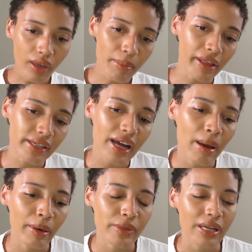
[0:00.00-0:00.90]
by the
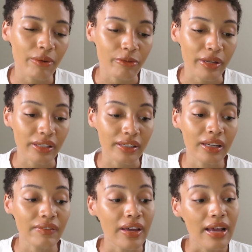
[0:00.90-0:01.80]
time it was time for me to
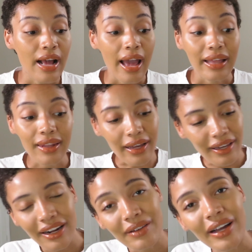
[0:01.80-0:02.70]
leave. And lucky
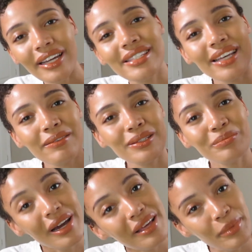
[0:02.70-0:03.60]
enough, I could save some
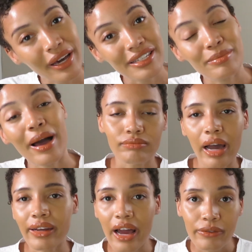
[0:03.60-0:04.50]
money because
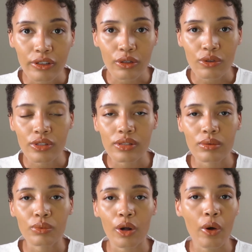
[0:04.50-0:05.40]
my nephews
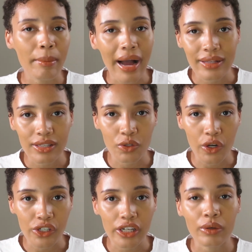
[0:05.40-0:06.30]
were going back to
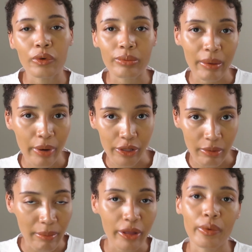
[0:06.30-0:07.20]
Georgia with my brother.
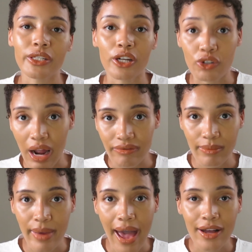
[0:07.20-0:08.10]
My brother was going to drive
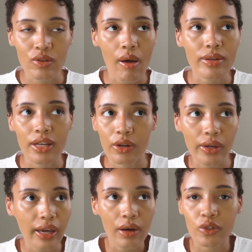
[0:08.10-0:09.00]
them back, so I was like,
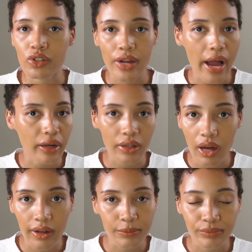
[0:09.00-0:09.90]
okay, I'll just tag
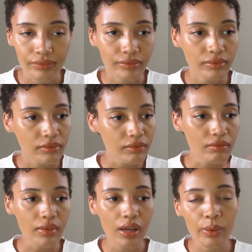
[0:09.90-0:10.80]
along.
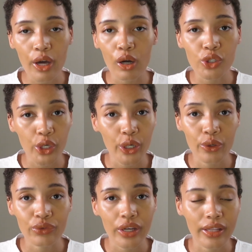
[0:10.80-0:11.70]
And we all
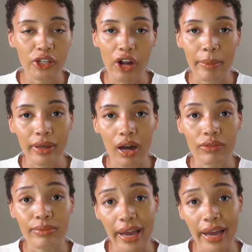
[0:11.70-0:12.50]
drove, and they dropped me off